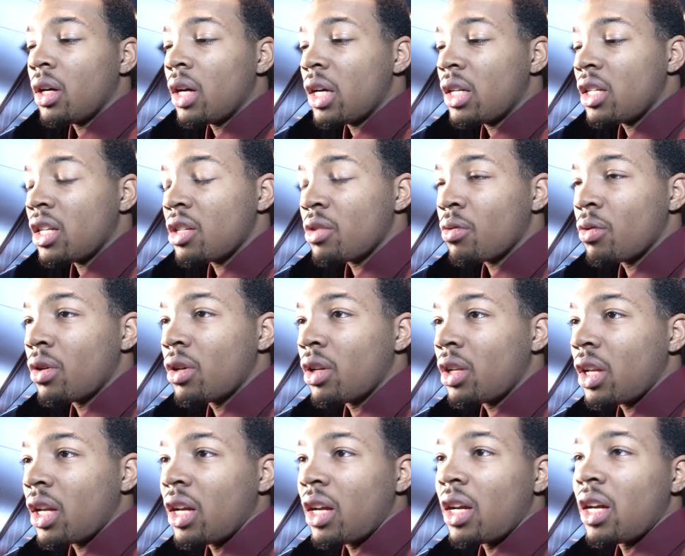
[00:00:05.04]
I just
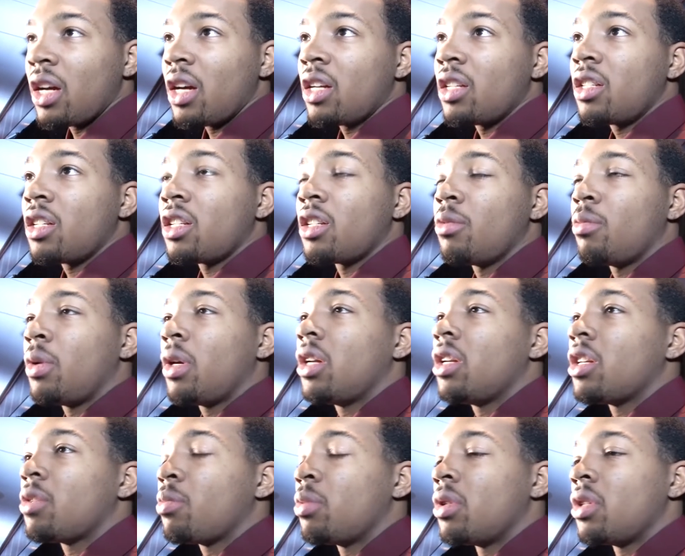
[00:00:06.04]
want to thank God just to be
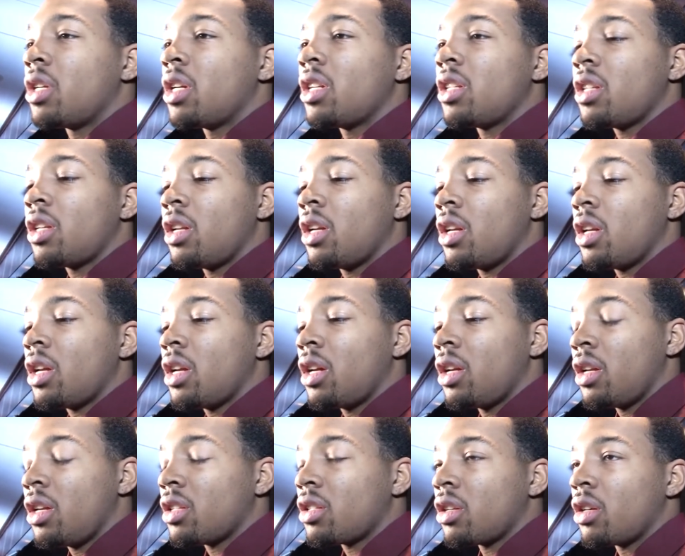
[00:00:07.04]
in this position, and
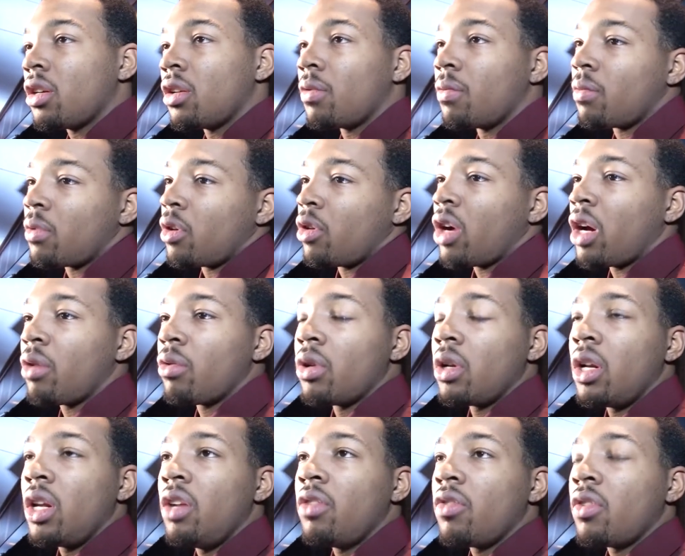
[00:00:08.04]
it's a great
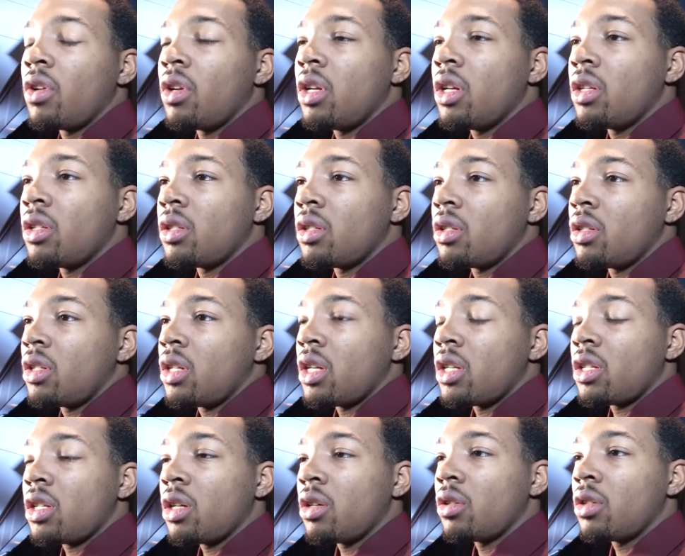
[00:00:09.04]
relief, and it
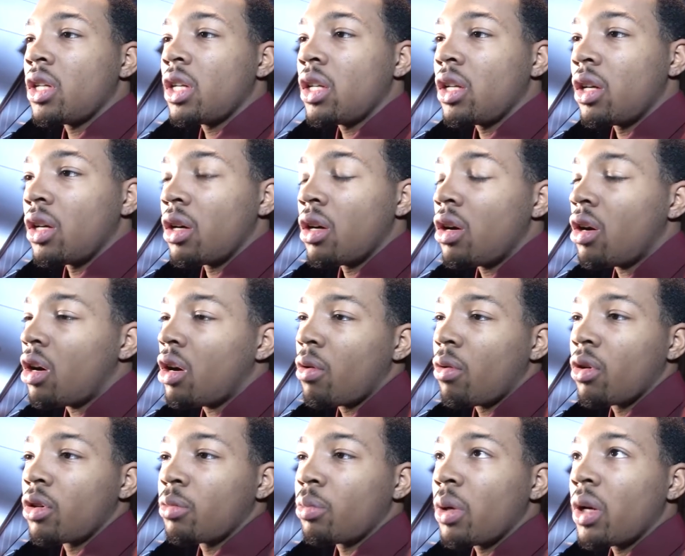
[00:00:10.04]
just shows that the
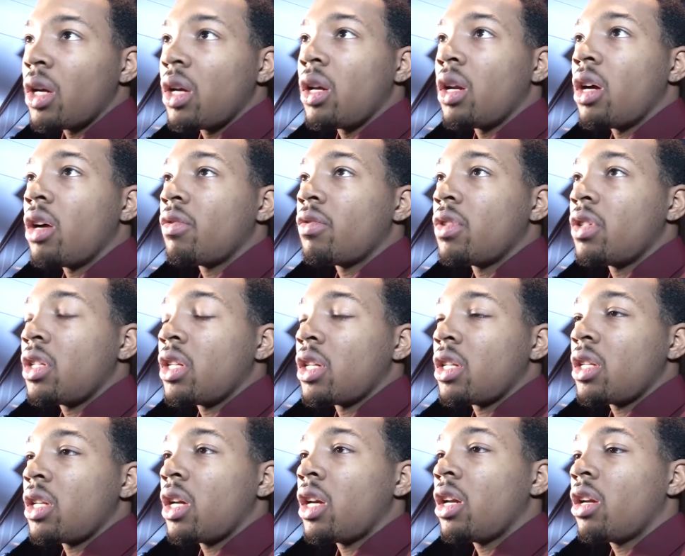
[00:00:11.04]
hard work paid off, and
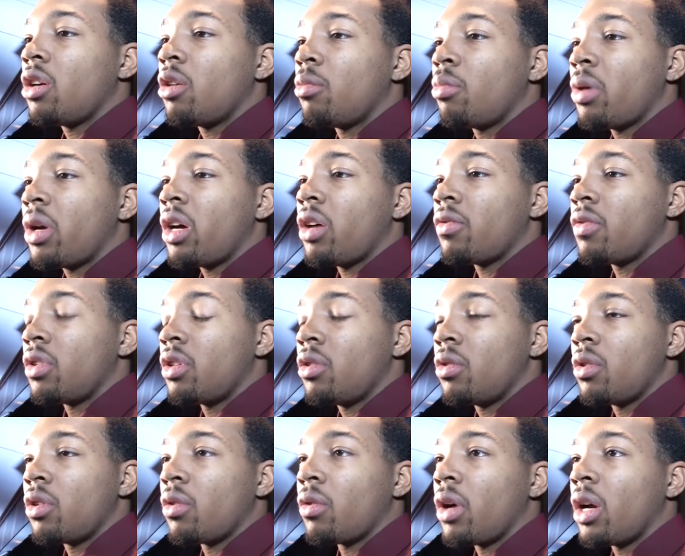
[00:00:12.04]
just staying on path and
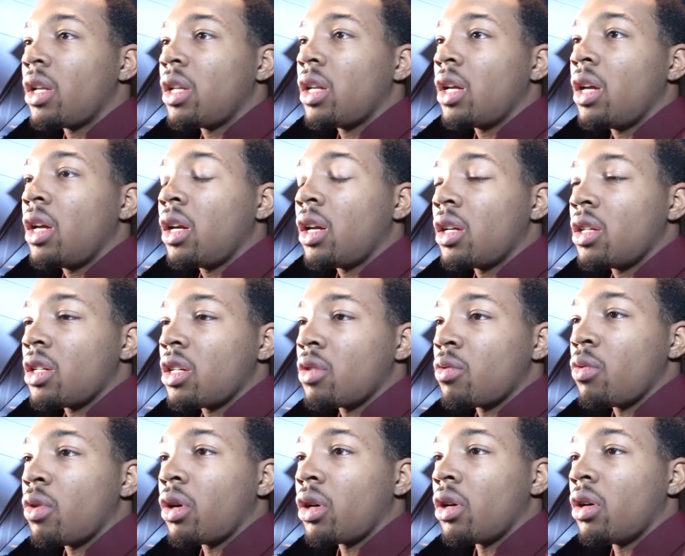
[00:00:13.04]
doing the right thing and
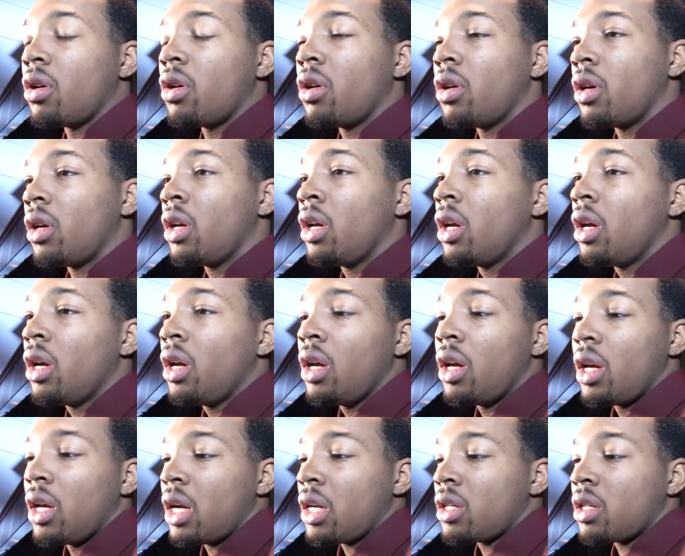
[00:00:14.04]
just working hard.
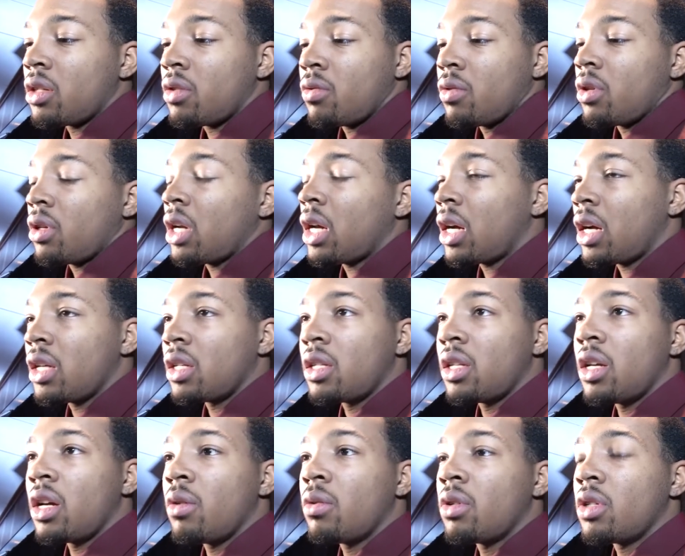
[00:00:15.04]
And I just want, like I
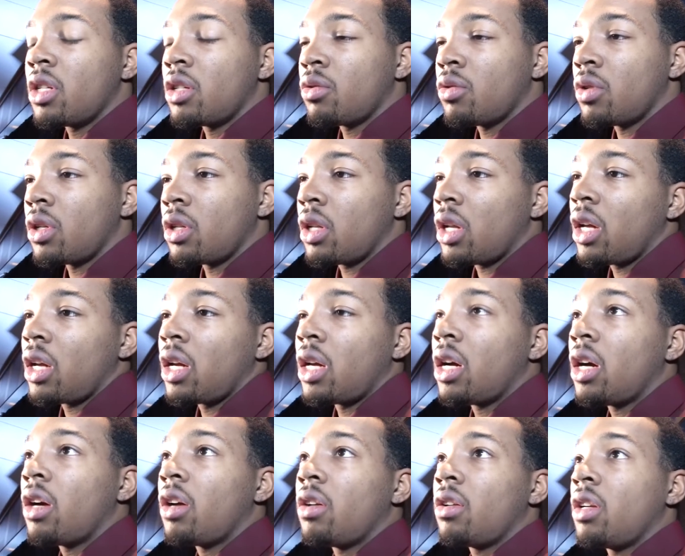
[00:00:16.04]
said, I just want to thank
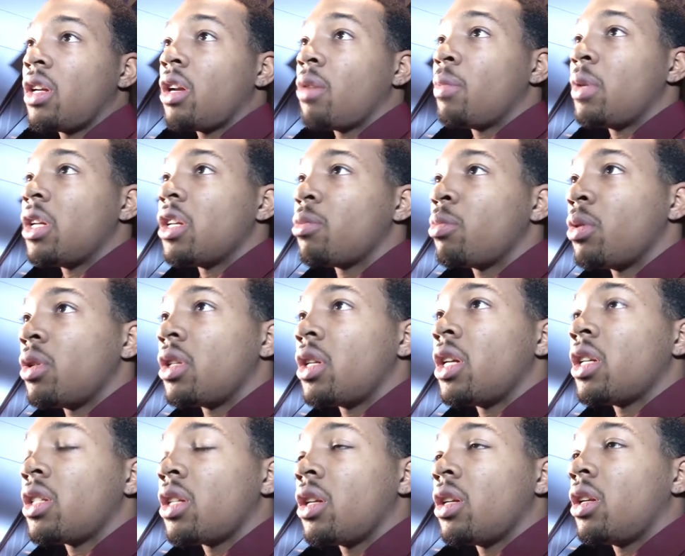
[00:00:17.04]
God that I'm in this
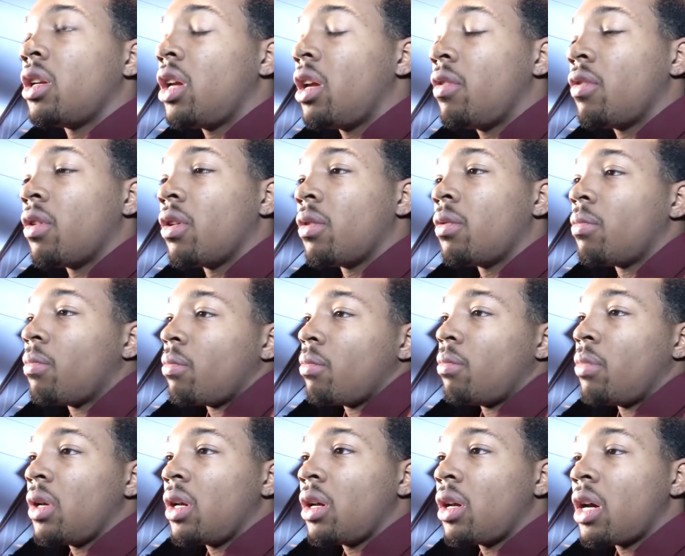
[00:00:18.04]
position to even
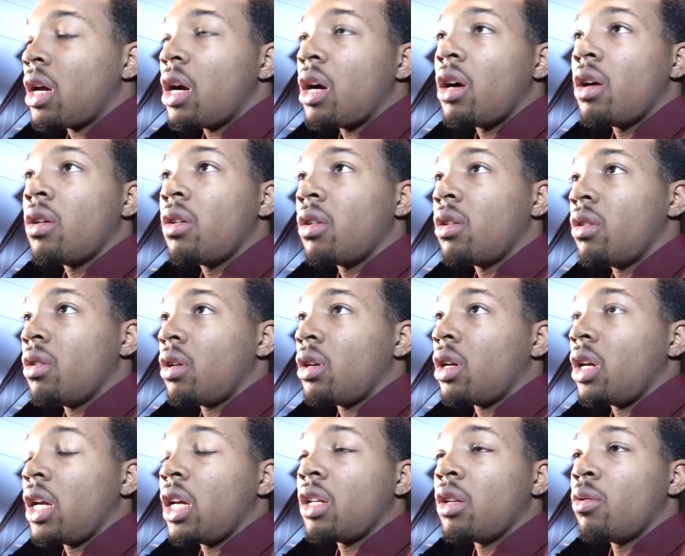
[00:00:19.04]
be called
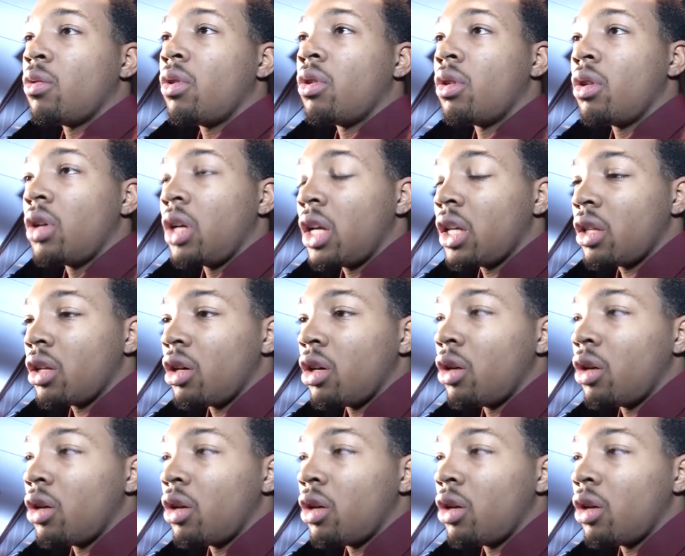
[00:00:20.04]
or get the